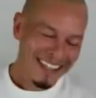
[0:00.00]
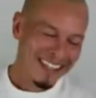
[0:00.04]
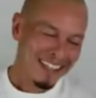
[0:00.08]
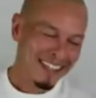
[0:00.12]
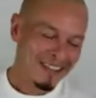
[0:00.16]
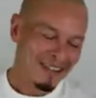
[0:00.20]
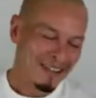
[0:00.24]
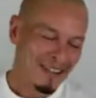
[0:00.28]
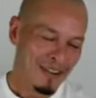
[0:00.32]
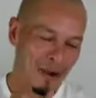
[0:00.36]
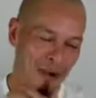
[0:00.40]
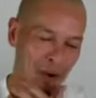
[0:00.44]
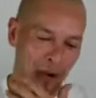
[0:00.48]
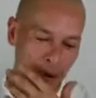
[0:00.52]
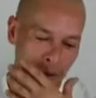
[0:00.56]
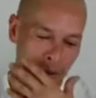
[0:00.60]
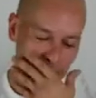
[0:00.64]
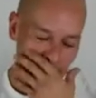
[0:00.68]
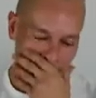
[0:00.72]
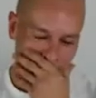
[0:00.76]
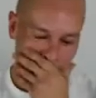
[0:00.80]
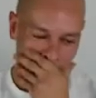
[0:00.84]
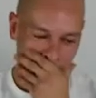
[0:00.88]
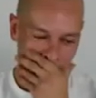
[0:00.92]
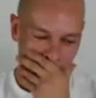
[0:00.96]
So
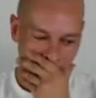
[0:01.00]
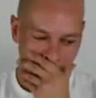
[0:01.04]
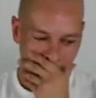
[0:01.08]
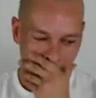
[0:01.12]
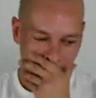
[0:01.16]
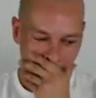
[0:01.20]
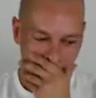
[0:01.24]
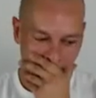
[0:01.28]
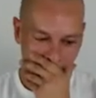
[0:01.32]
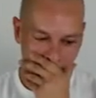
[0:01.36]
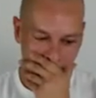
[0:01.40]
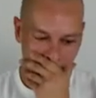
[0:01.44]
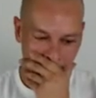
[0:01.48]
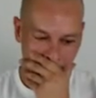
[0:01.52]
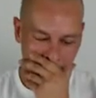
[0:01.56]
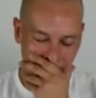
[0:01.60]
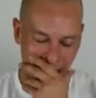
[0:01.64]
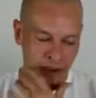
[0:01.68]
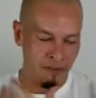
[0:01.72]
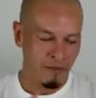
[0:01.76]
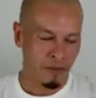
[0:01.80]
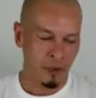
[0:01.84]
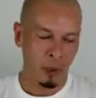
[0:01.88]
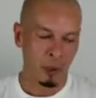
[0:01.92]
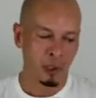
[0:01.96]
my
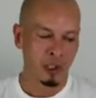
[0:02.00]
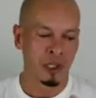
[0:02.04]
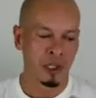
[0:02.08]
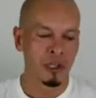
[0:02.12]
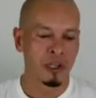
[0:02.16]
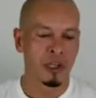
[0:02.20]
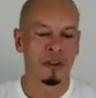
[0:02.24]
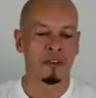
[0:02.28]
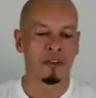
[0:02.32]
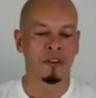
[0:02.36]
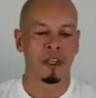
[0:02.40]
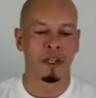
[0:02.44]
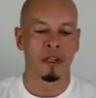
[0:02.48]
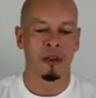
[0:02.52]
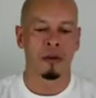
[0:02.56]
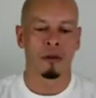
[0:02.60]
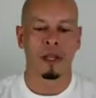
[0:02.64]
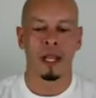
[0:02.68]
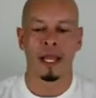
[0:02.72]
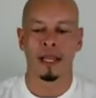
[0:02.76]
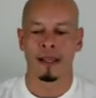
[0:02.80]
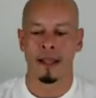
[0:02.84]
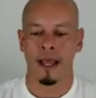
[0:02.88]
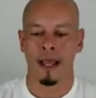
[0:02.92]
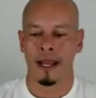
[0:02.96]
evolution continued
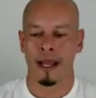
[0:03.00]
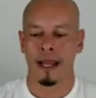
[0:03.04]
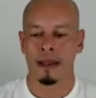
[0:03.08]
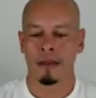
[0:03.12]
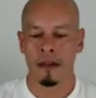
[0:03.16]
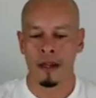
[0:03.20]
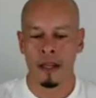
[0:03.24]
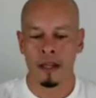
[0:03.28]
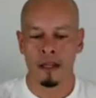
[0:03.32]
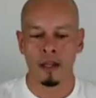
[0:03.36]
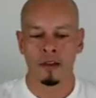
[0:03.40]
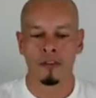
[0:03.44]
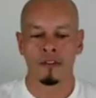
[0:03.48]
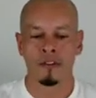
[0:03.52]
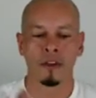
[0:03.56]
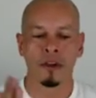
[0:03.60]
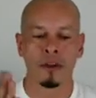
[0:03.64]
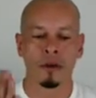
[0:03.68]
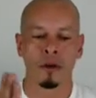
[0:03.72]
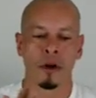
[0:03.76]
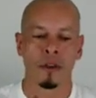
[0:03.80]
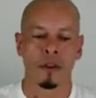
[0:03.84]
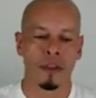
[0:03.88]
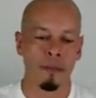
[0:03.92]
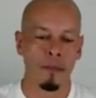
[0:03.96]
like that. It
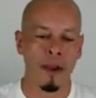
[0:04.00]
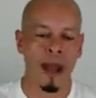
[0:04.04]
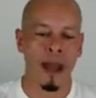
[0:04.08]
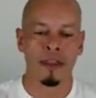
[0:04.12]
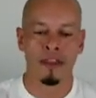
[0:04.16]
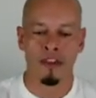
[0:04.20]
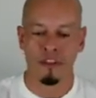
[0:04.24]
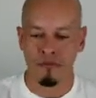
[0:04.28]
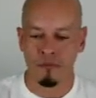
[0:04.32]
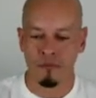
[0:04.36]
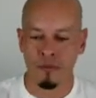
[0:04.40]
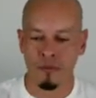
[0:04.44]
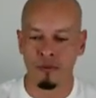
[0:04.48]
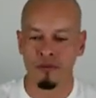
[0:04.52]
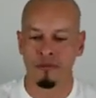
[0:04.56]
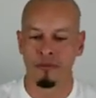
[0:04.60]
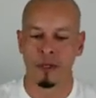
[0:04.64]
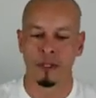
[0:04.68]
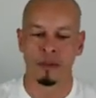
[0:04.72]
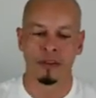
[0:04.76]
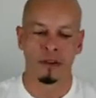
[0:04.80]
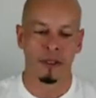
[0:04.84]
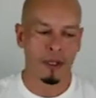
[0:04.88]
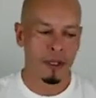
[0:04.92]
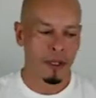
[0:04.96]
continued on the path of
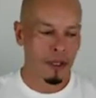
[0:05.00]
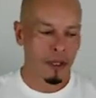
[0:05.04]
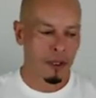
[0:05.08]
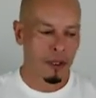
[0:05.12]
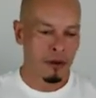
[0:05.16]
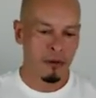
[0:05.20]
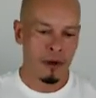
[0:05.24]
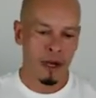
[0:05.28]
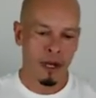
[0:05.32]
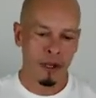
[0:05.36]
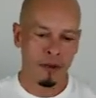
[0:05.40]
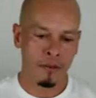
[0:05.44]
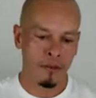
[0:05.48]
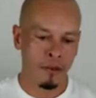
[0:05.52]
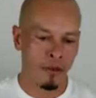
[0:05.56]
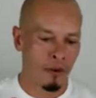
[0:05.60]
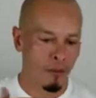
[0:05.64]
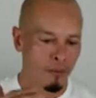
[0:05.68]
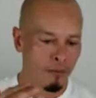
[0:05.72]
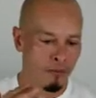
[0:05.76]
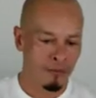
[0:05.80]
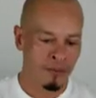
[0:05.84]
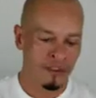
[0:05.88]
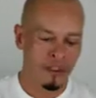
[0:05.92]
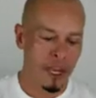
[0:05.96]
movement, right?
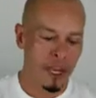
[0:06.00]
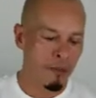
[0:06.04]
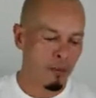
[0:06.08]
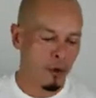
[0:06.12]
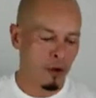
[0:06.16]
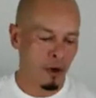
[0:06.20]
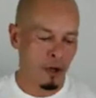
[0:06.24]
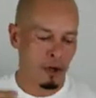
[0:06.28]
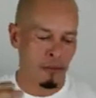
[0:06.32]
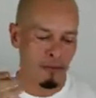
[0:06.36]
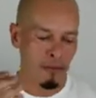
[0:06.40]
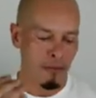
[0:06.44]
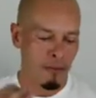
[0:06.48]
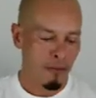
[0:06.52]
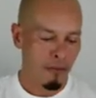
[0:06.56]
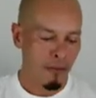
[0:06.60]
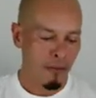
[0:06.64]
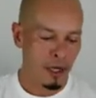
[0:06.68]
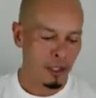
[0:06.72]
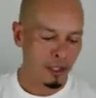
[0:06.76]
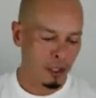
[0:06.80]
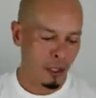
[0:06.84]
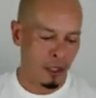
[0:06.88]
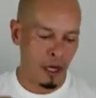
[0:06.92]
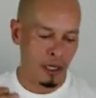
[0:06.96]
So skateboarding,
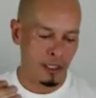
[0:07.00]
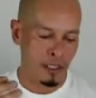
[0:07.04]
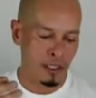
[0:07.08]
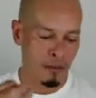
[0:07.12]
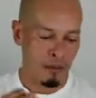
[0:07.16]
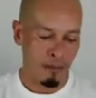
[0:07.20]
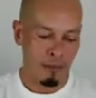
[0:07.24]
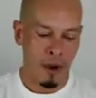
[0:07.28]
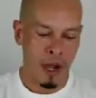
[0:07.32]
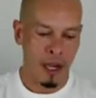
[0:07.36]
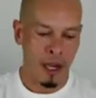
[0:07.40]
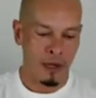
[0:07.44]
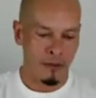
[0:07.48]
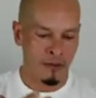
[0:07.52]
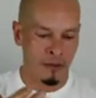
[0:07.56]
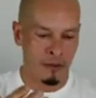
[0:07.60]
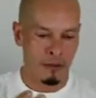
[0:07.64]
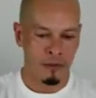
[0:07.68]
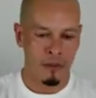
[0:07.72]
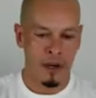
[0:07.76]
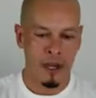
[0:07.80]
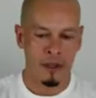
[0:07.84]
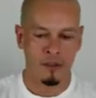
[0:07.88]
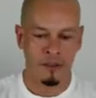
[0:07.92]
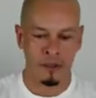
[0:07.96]
martial arts, boxing,
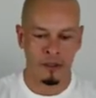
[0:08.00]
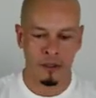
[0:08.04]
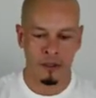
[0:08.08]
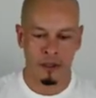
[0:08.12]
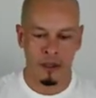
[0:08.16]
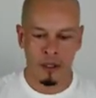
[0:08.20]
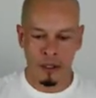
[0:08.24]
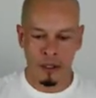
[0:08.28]
wrestling,